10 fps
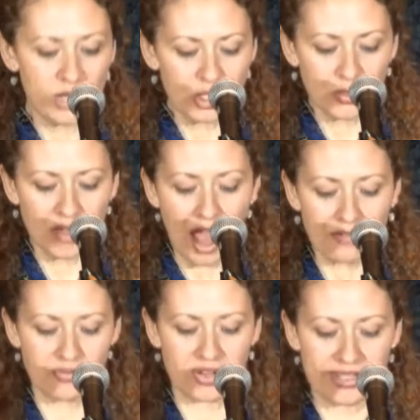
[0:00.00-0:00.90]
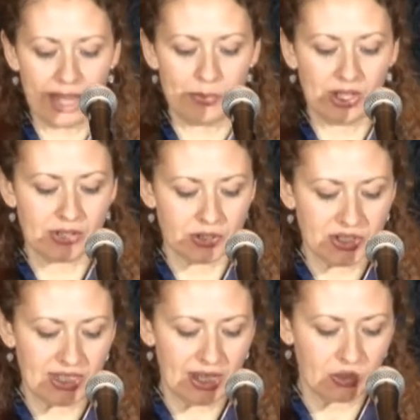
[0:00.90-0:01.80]
We do not, for example,
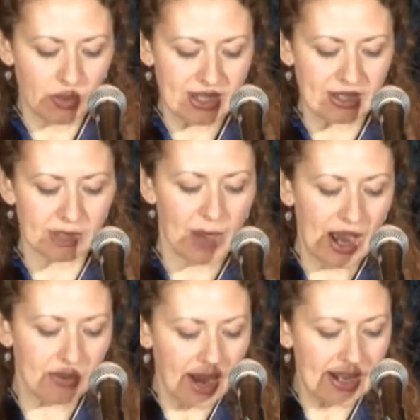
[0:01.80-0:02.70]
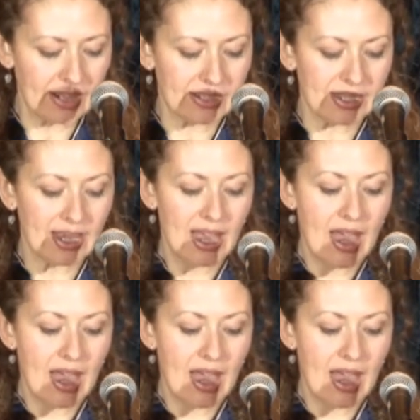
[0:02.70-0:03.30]
understand what is in the Baha'i writings